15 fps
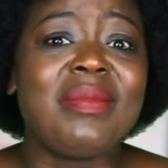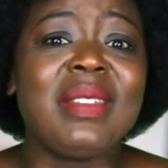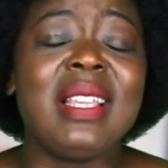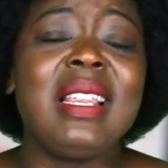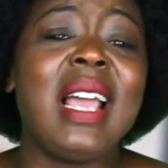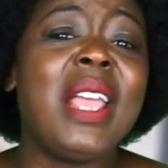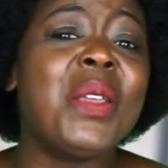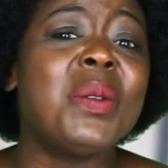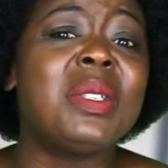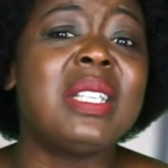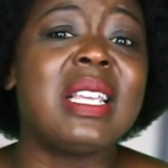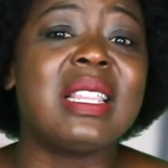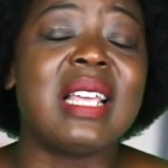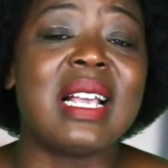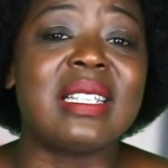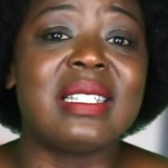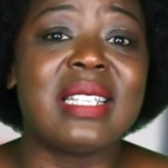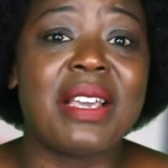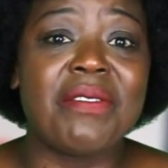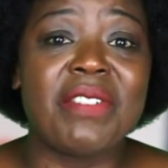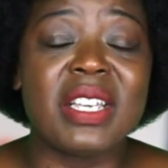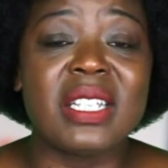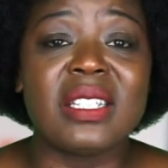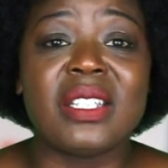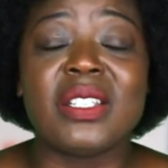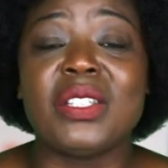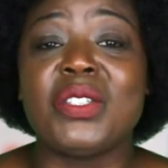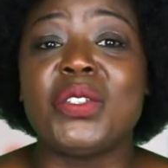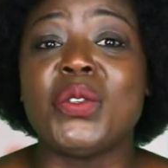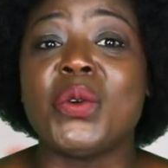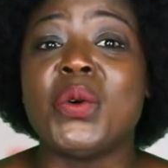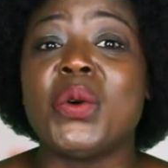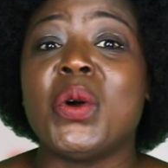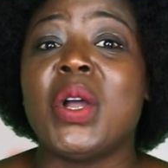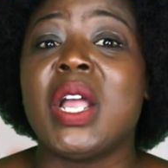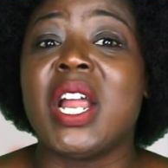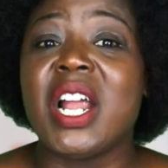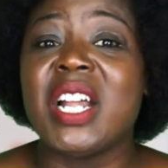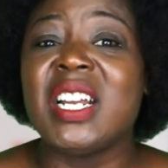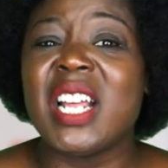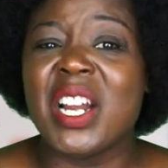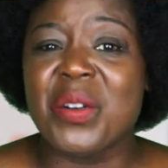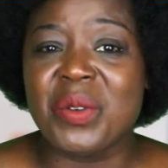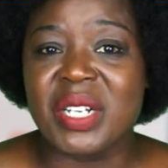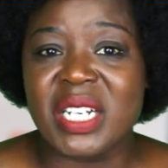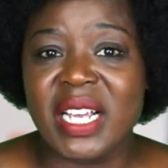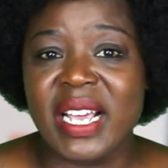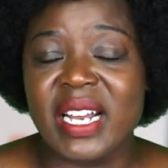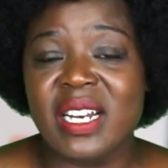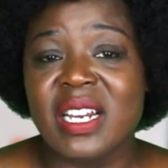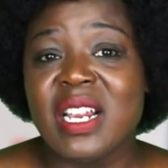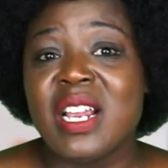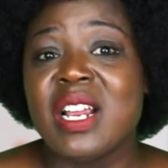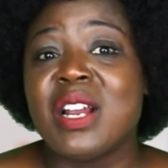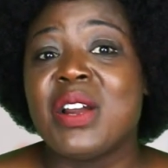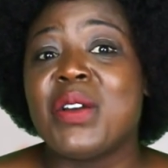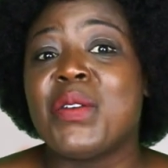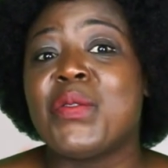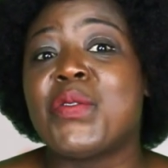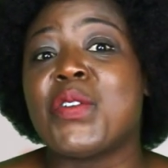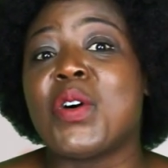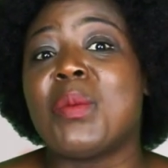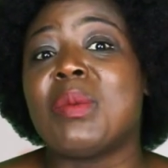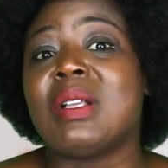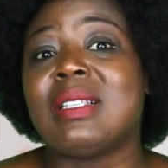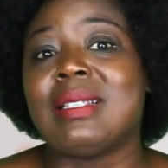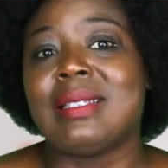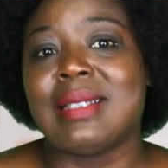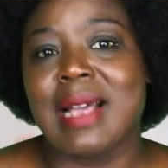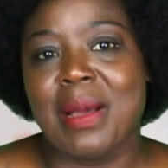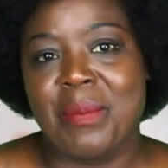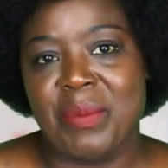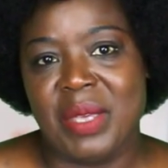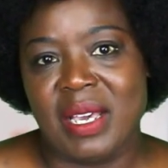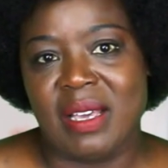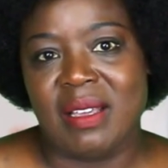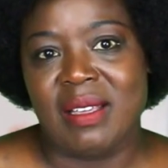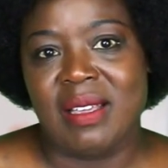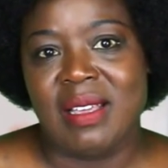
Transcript: They are using their savings to earn a return from Zambia.